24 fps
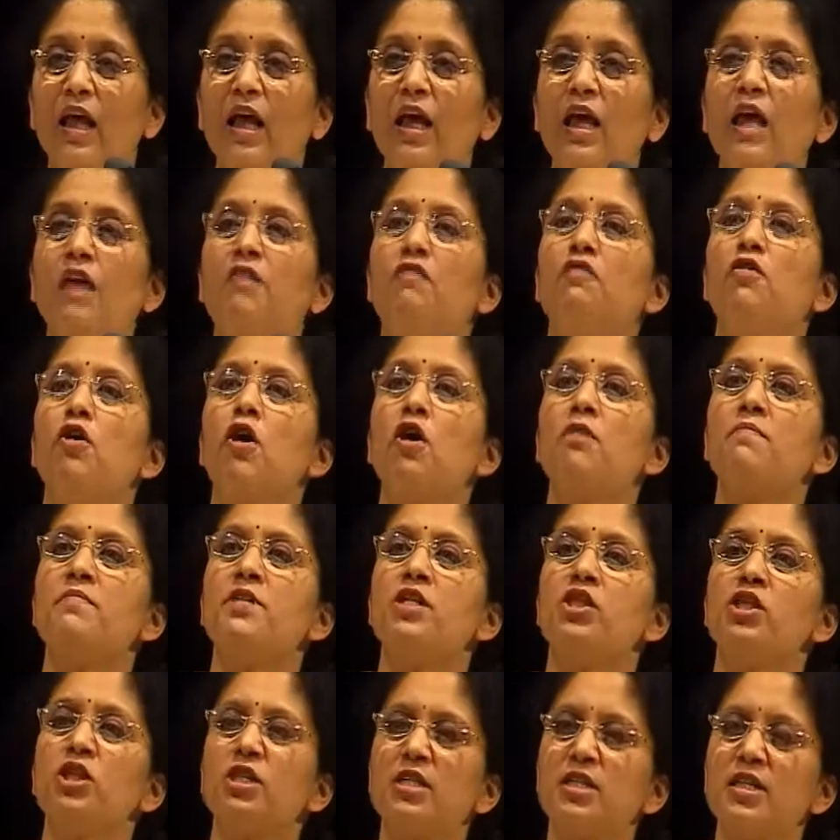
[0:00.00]
If your
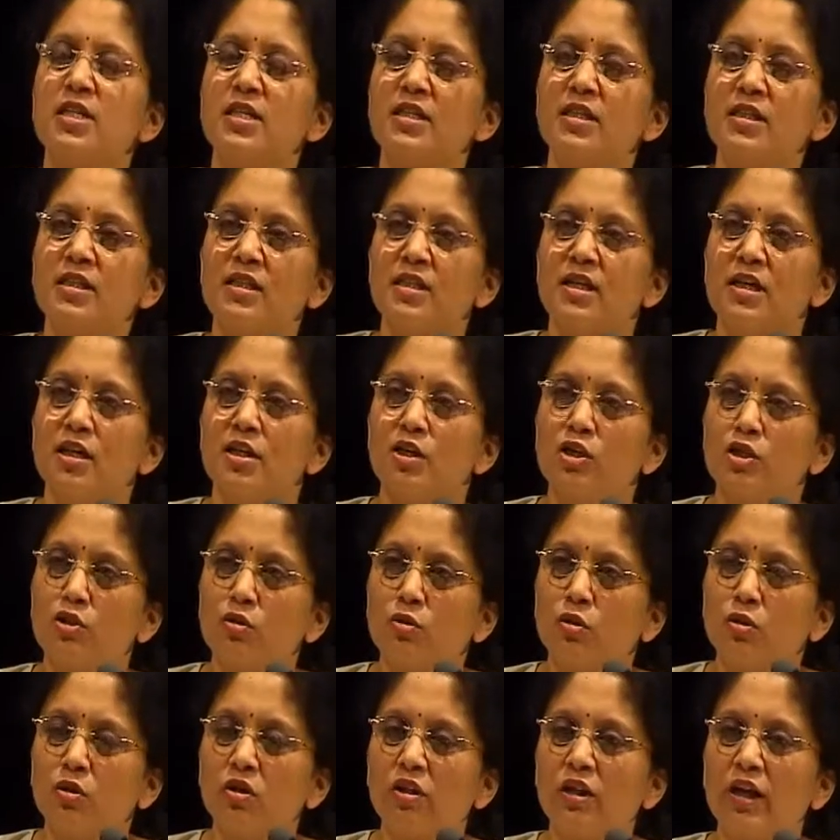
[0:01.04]
mission is to
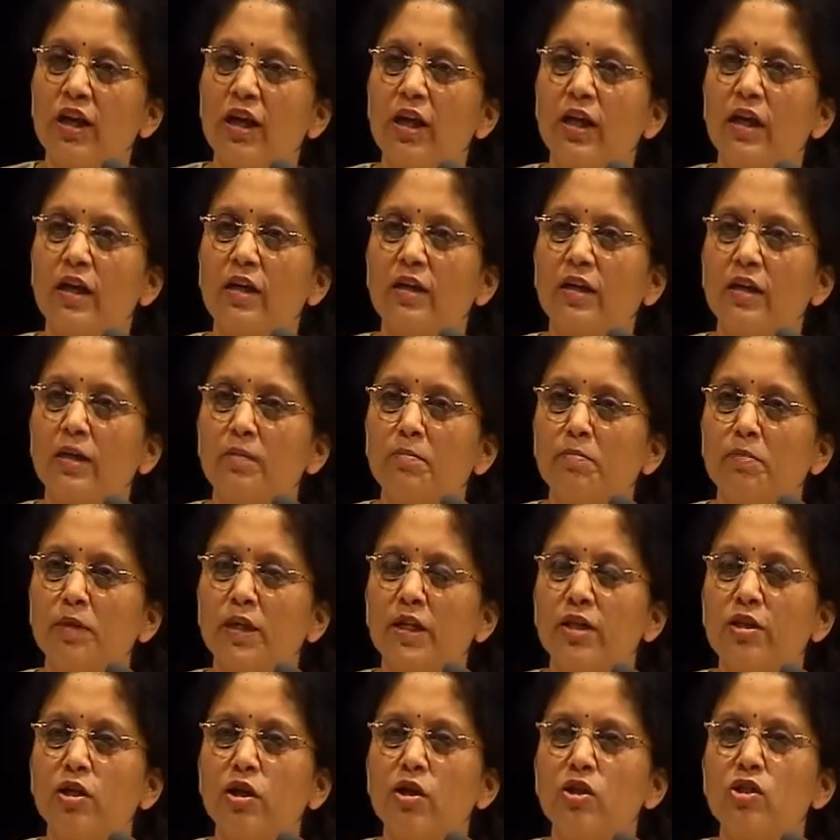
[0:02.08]
go there and
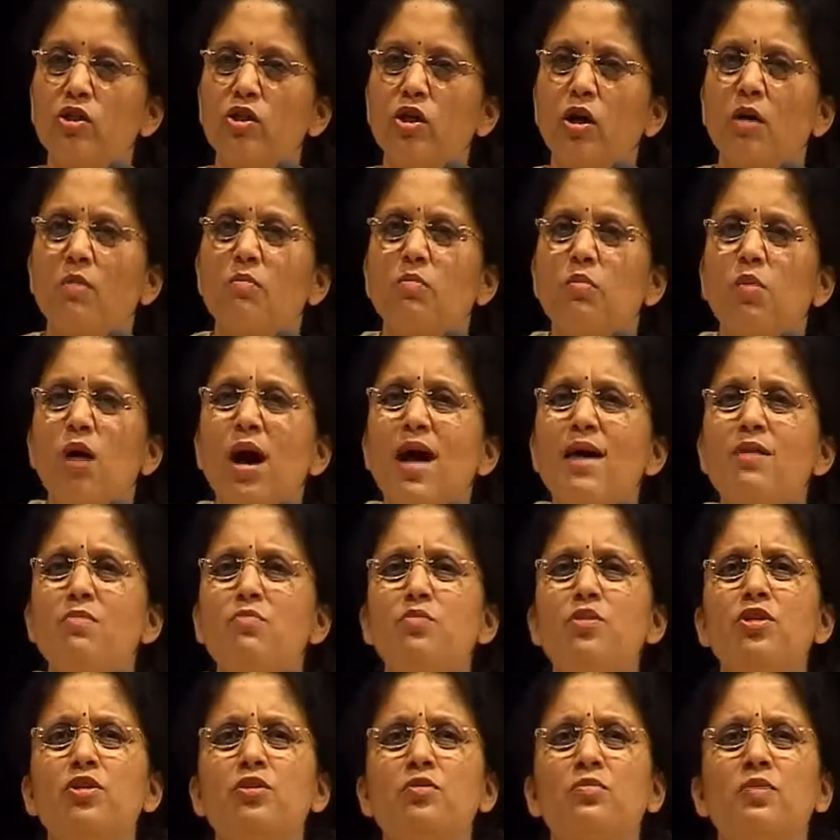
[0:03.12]
complete your job, why
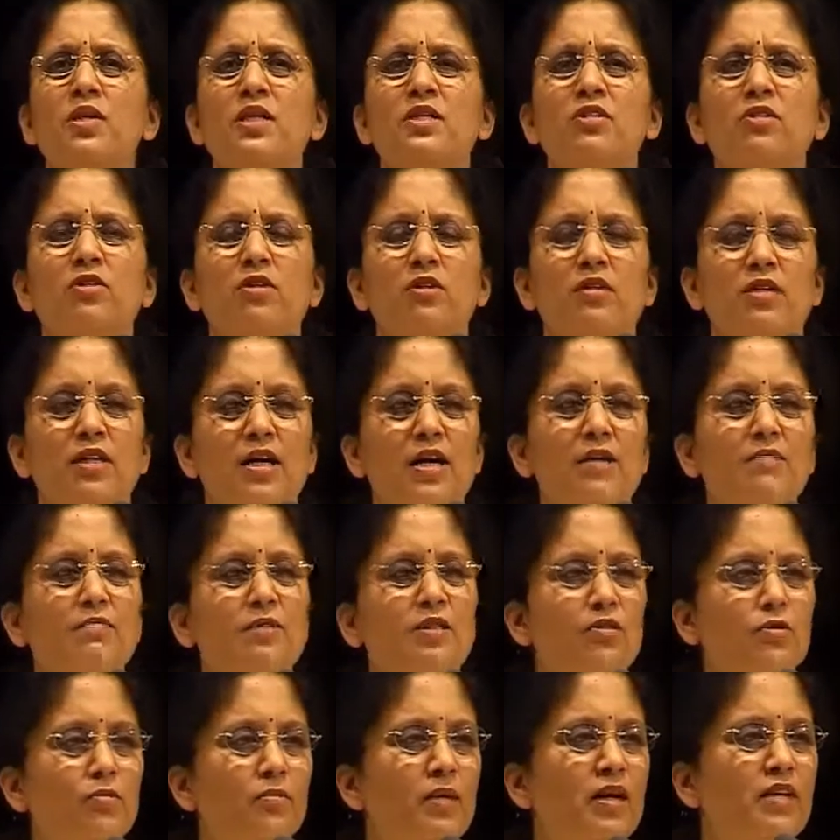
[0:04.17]
would you waste your time
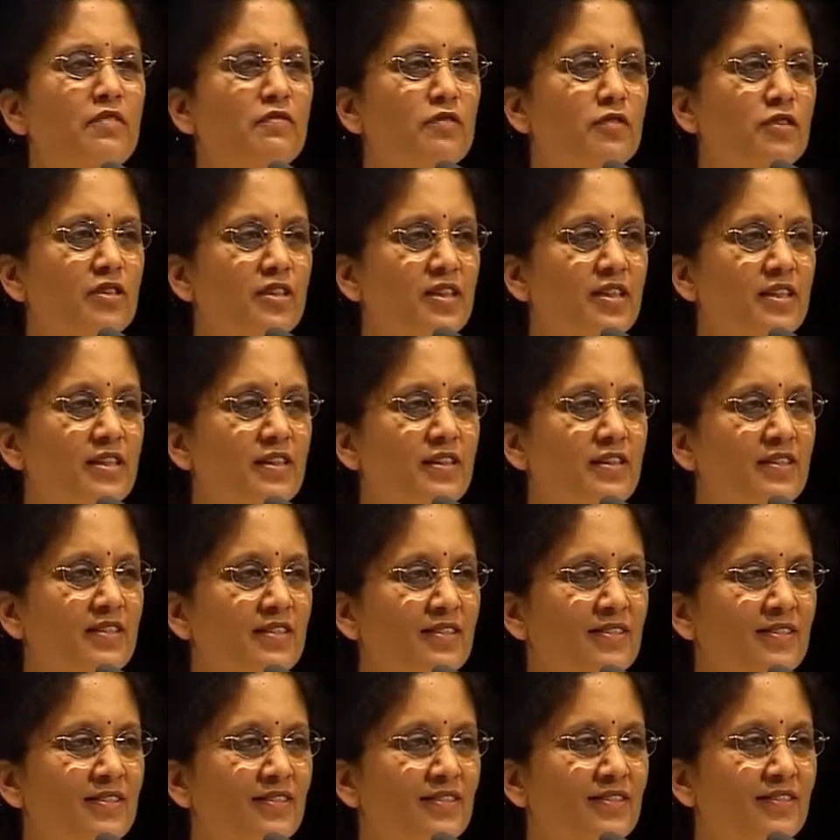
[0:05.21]
in Dubai for 3 days?